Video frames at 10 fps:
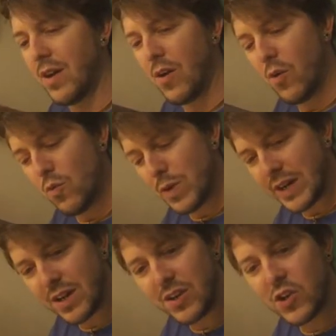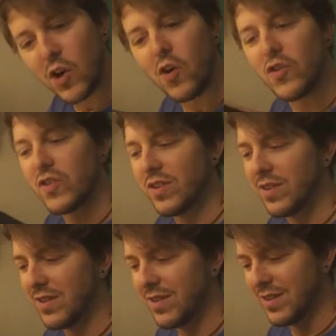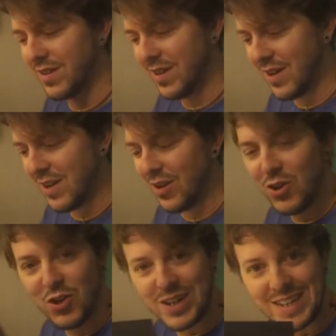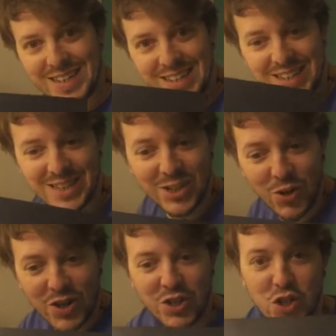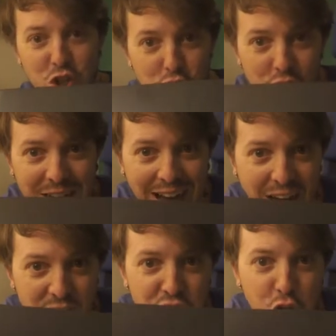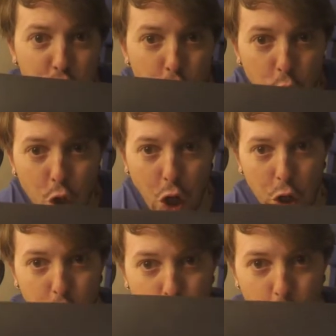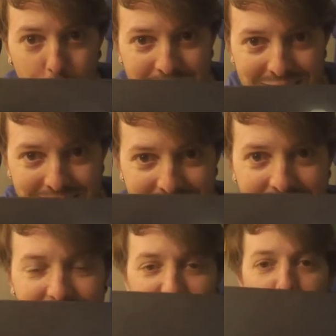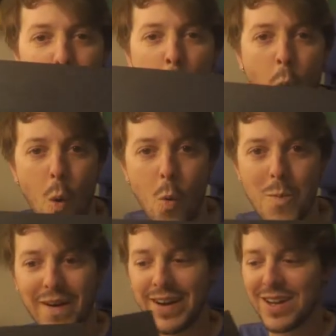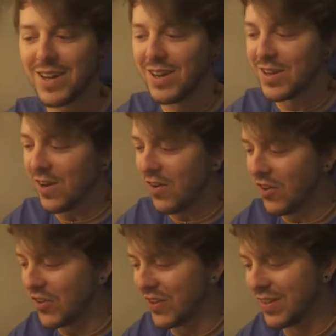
Oh my God. Look at, look, look, look, look at it. Oh my God.